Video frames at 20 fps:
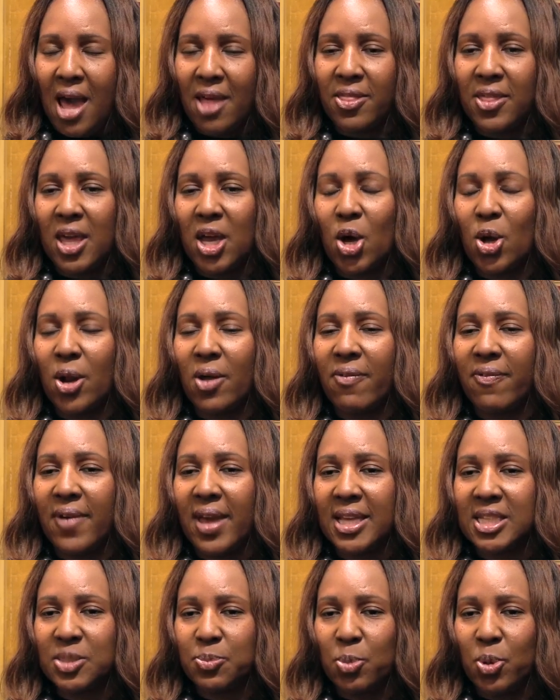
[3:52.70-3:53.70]
I think on a
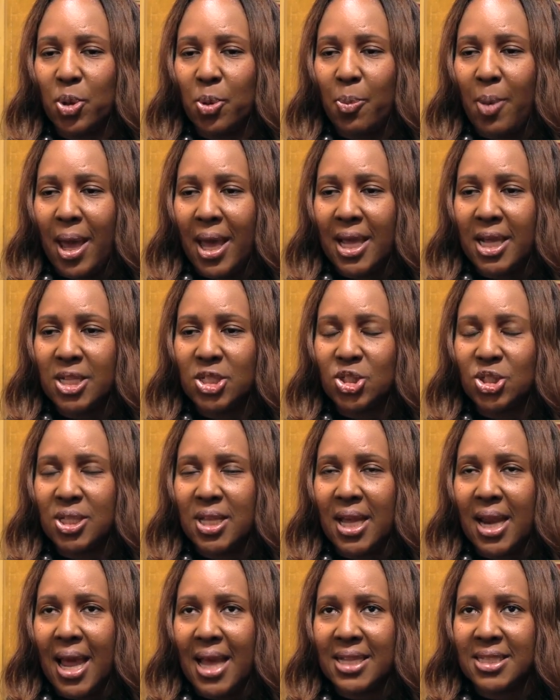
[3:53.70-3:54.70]
Facebook page
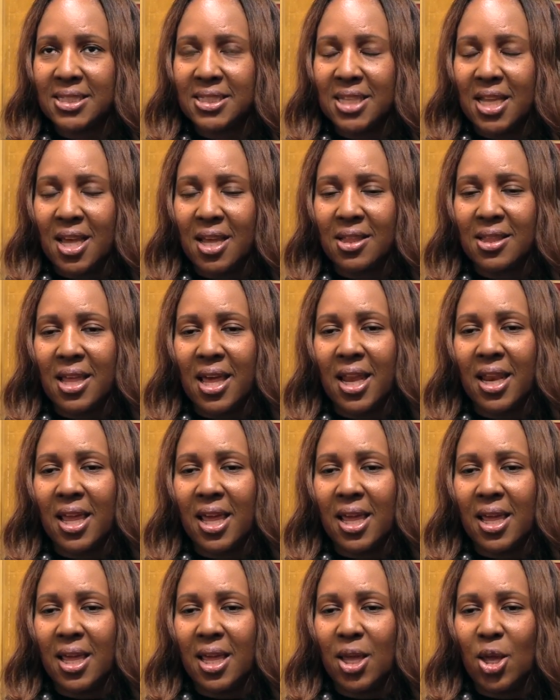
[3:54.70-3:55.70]
that I said that
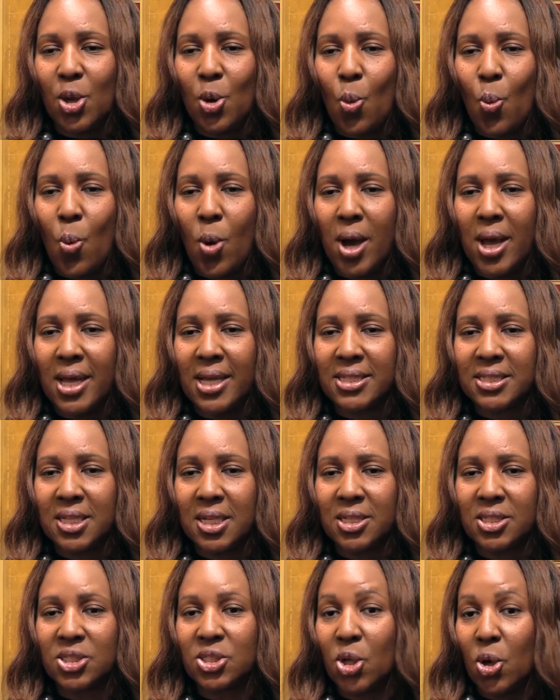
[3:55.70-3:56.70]
he was
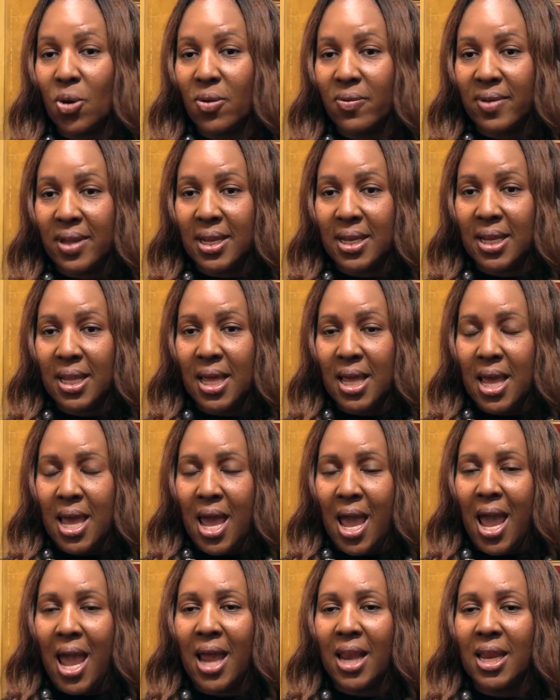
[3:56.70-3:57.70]
a servant
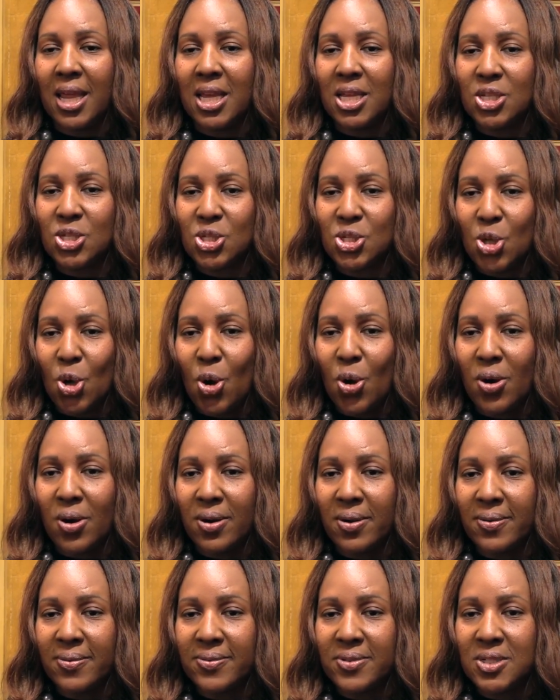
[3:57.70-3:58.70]
and he
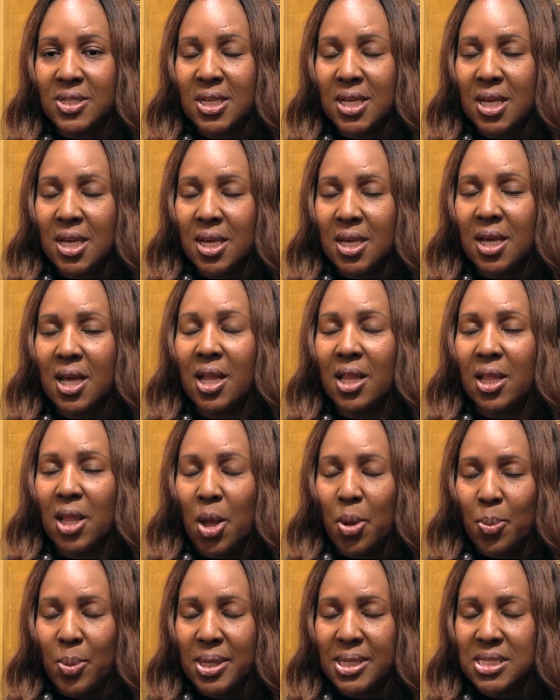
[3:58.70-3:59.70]
served
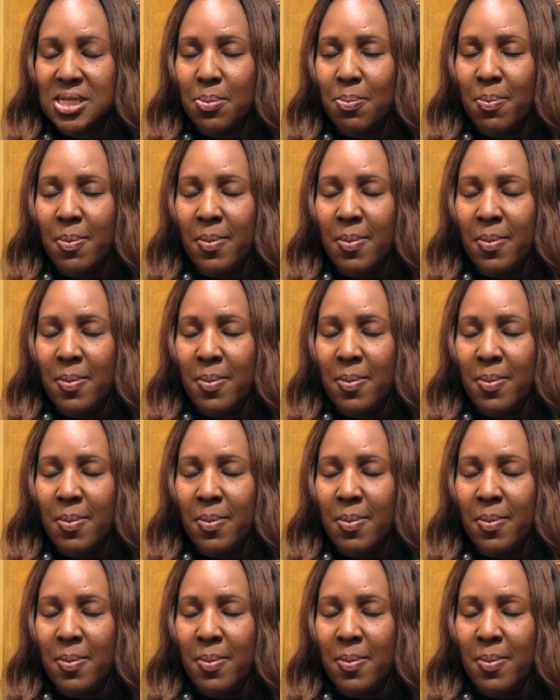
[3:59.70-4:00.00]
Columbus,